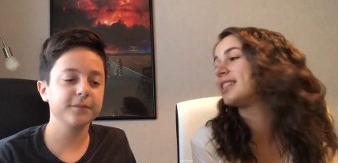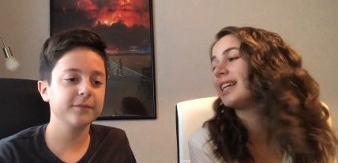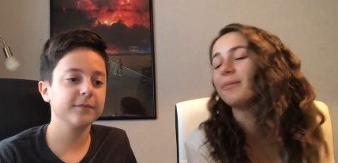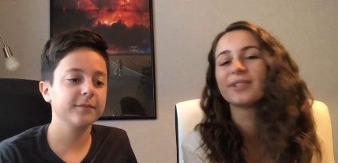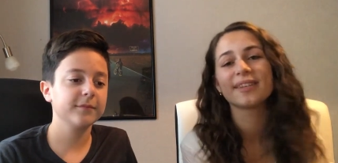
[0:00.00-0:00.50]
Speaker 1: the
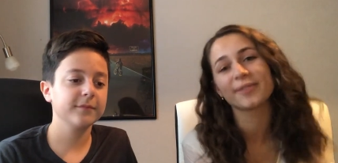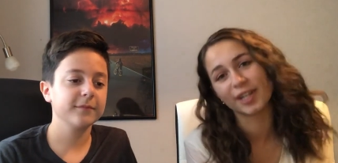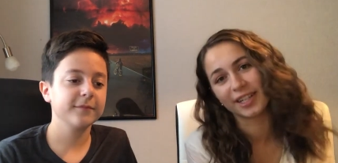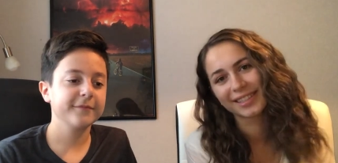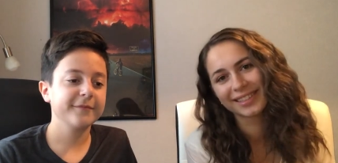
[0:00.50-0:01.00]
tables
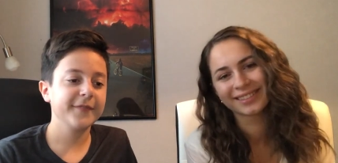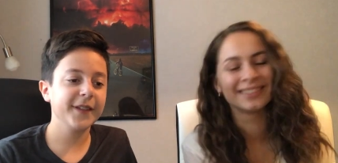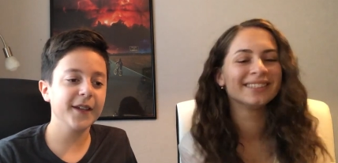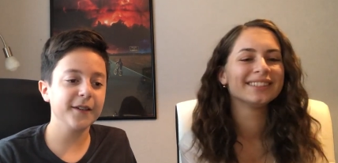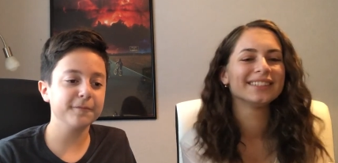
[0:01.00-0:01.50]
have turned.
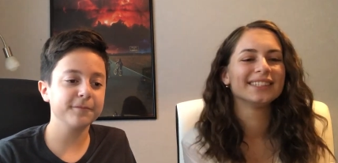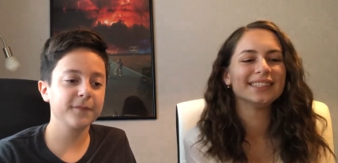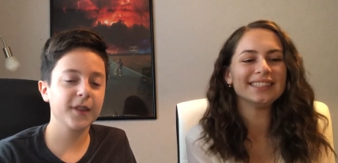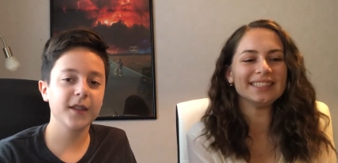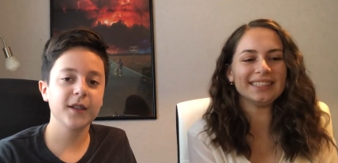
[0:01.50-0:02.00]
Speaker 2: Yeah.
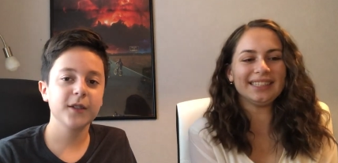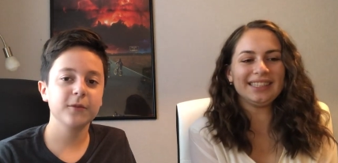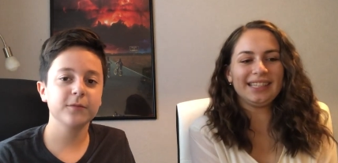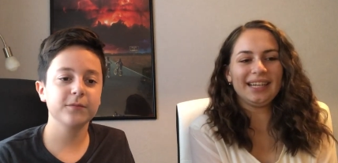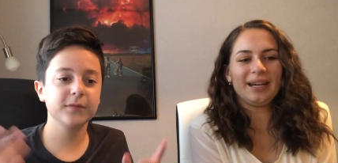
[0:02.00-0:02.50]

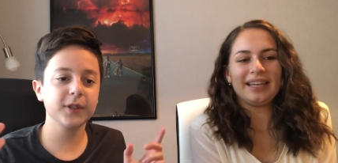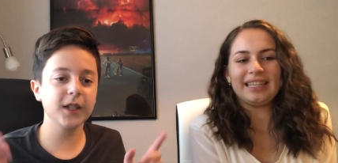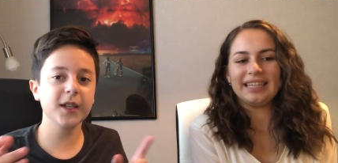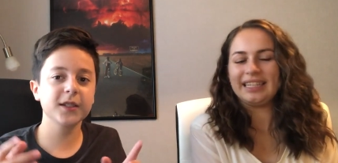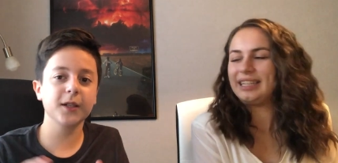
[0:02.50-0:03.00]

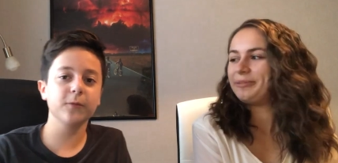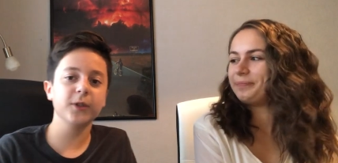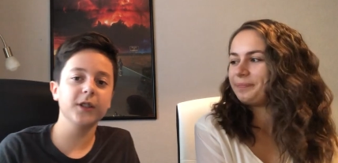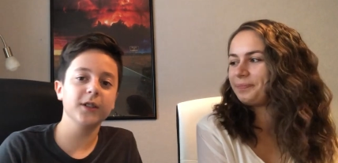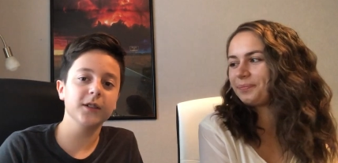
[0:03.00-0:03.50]
The last time
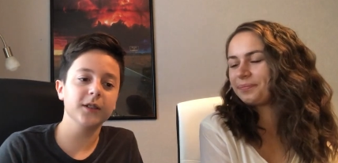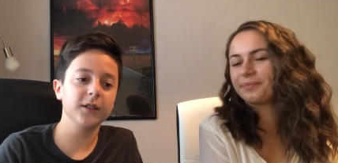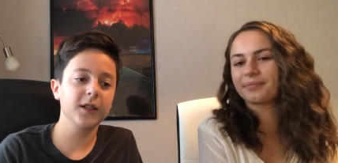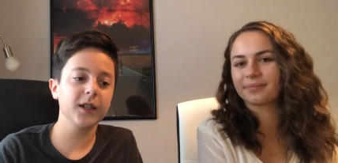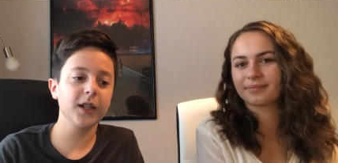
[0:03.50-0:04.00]
we
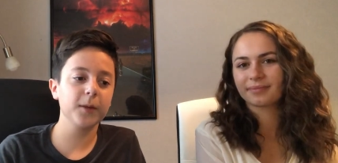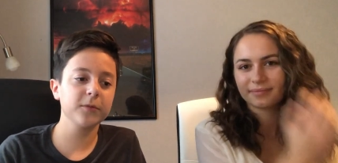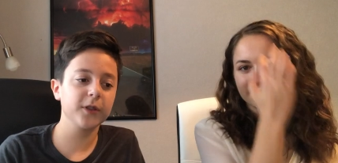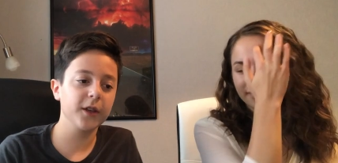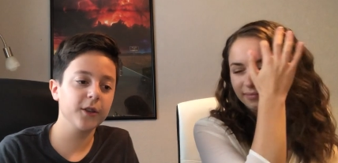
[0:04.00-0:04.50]
uh,
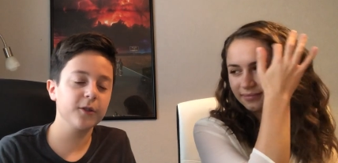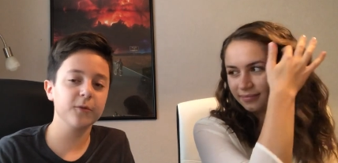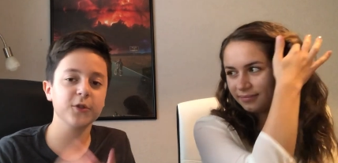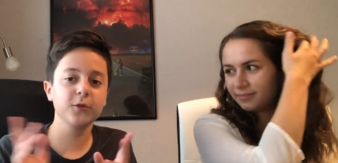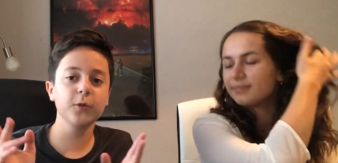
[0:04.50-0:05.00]
collabed
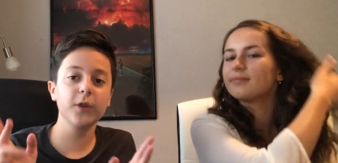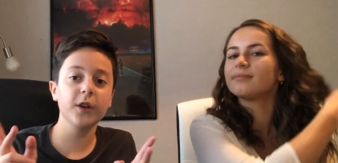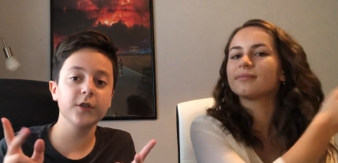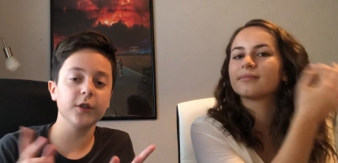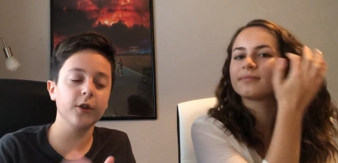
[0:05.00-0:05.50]
together was two
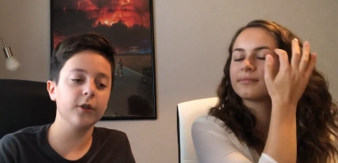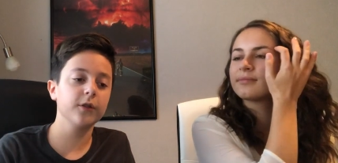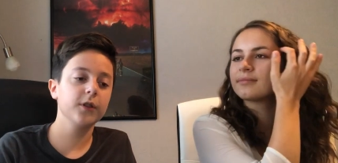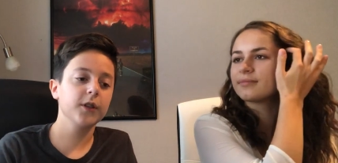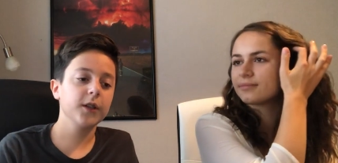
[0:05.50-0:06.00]
years
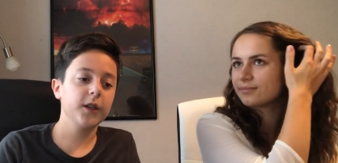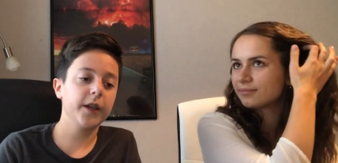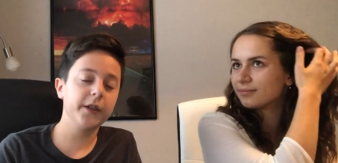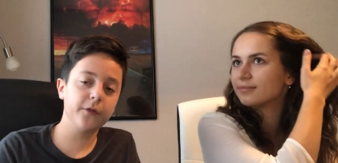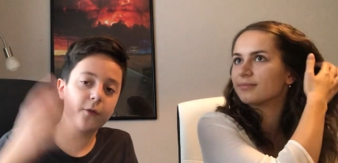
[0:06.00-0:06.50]
ago,
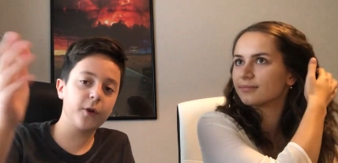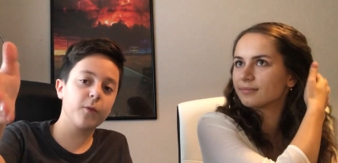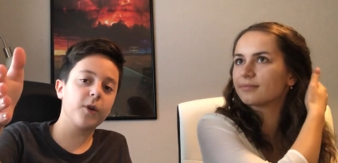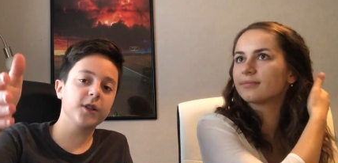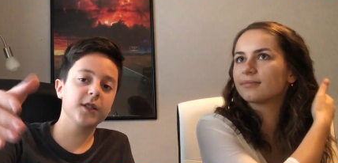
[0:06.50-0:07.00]
and if you
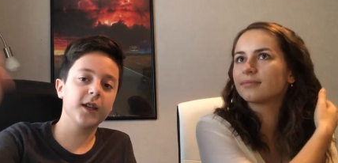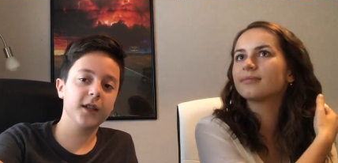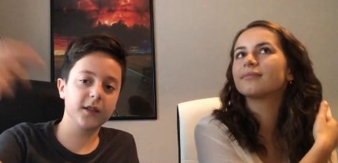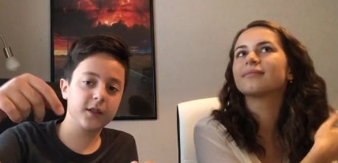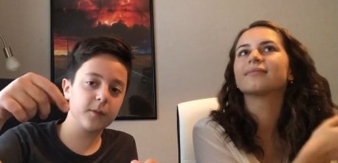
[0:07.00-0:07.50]
want to watch
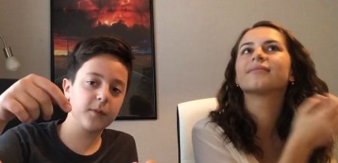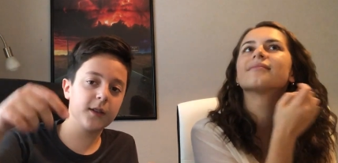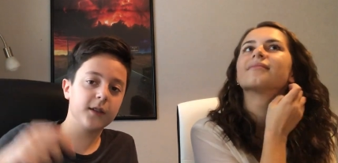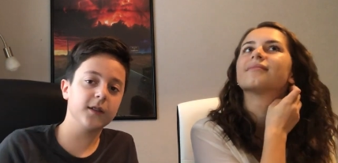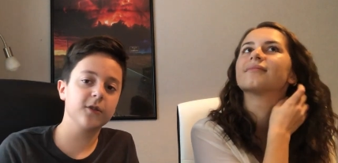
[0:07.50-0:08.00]
that, it's gonna
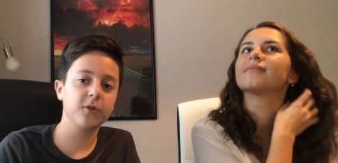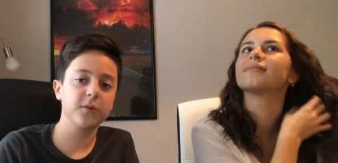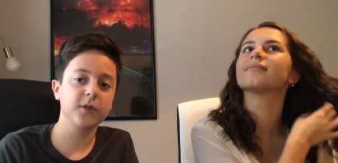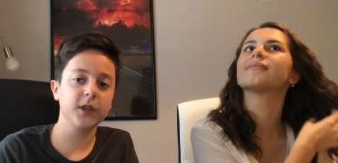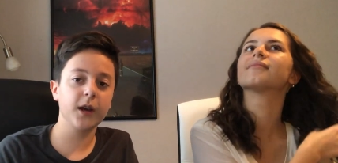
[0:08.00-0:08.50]
be in the
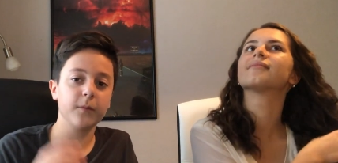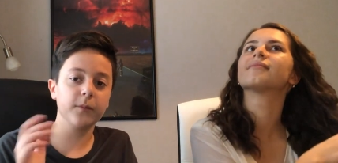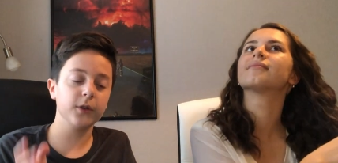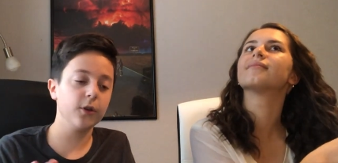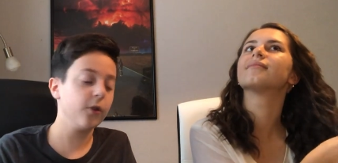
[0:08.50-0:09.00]
description
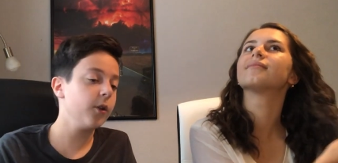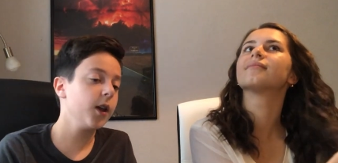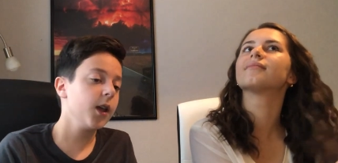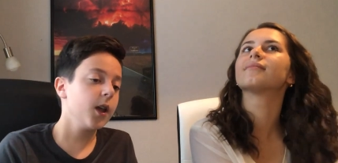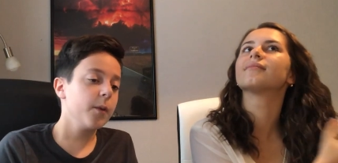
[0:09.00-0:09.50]
down below.
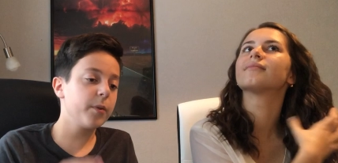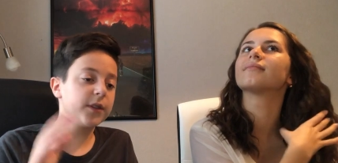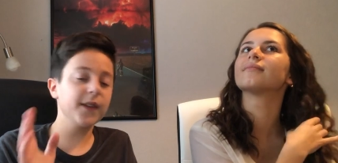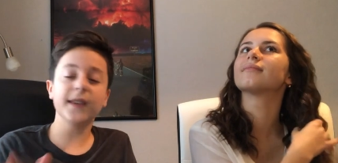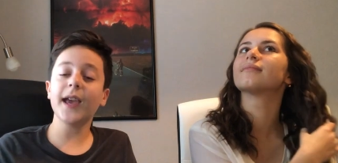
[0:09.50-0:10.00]

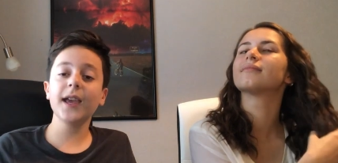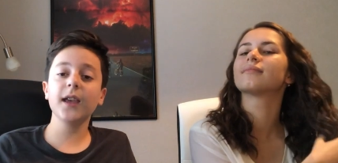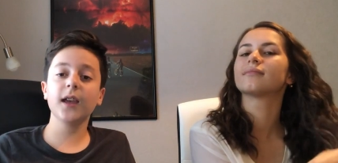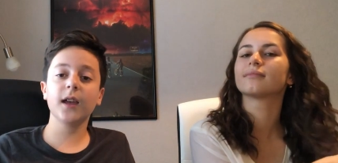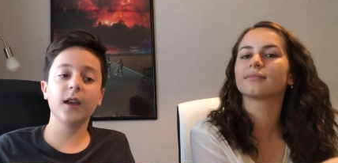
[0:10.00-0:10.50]
But
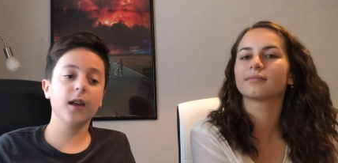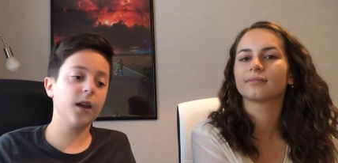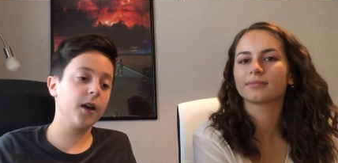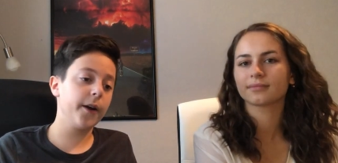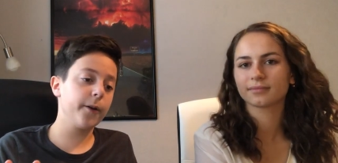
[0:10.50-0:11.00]
today,
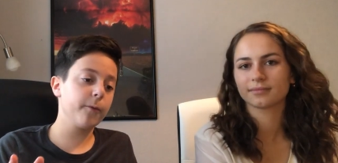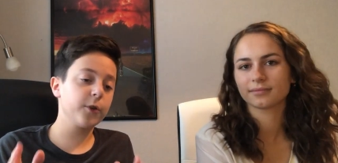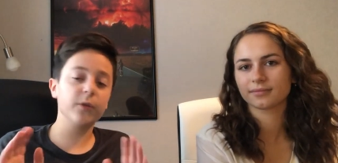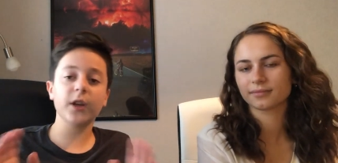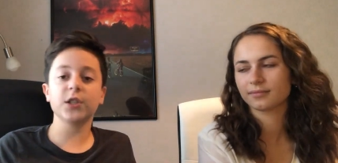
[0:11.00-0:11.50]
uh,
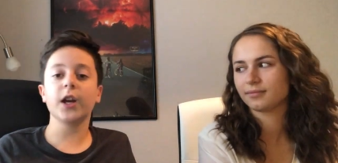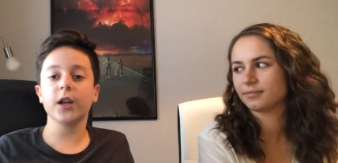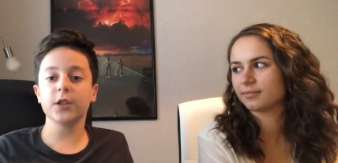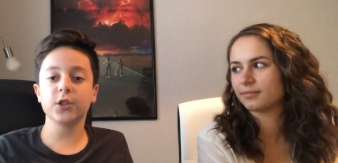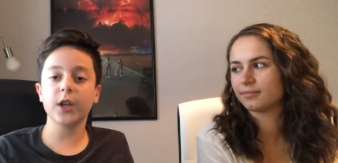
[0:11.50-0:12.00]
we're doing a
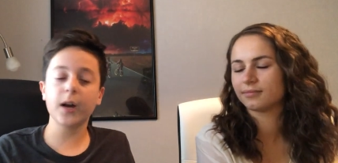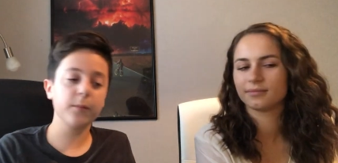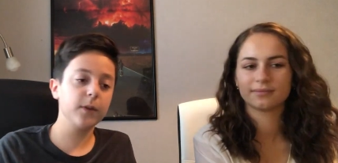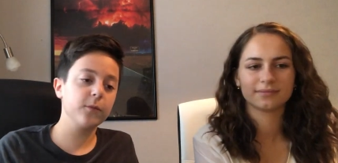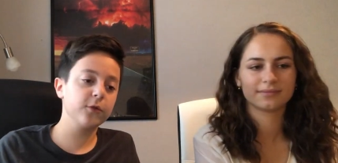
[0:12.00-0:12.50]
challenge.
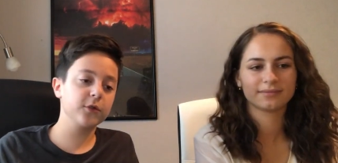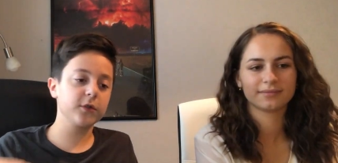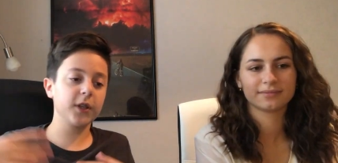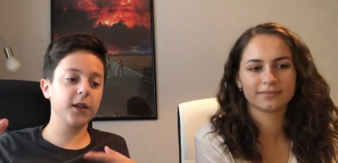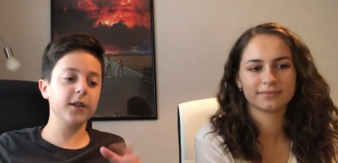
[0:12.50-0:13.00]
Not Bean
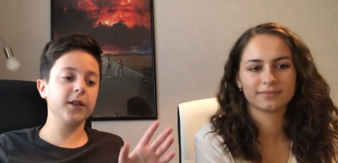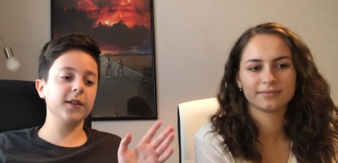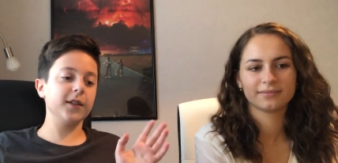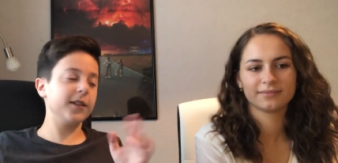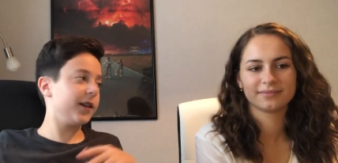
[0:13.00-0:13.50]
Boozled,
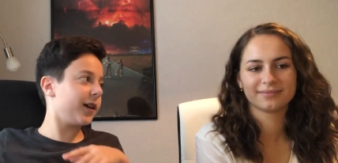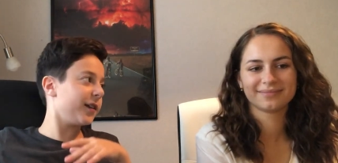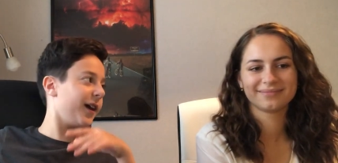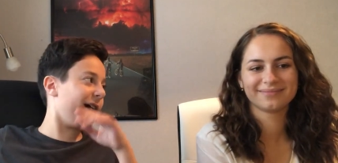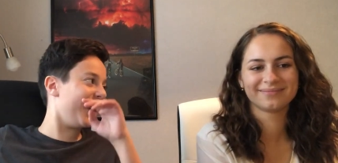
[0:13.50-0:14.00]
none, none
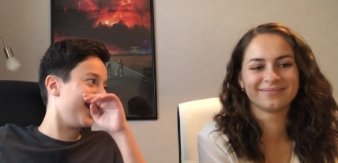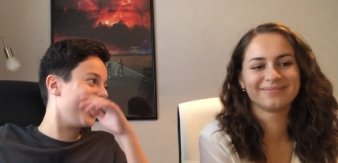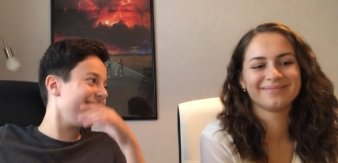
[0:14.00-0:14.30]
of that.